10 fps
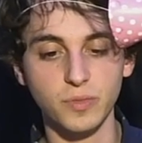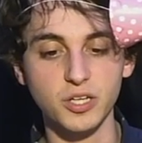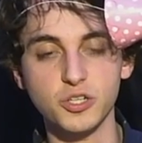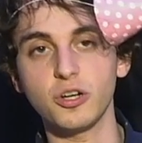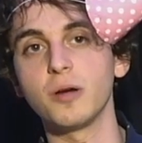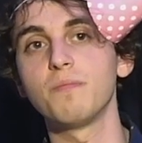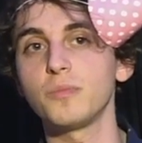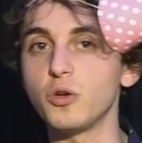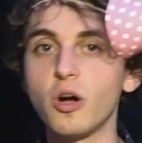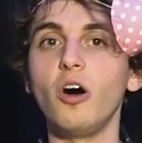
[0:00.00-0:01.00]
It's sugar.
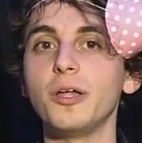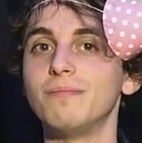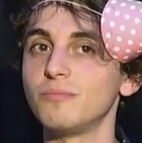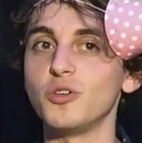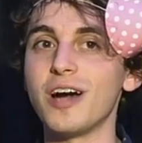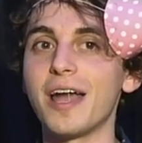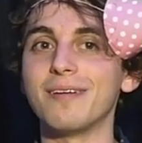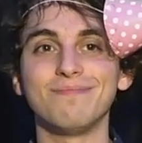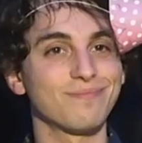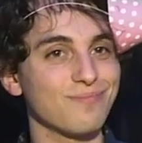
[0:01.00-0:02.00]
You called it. You got it.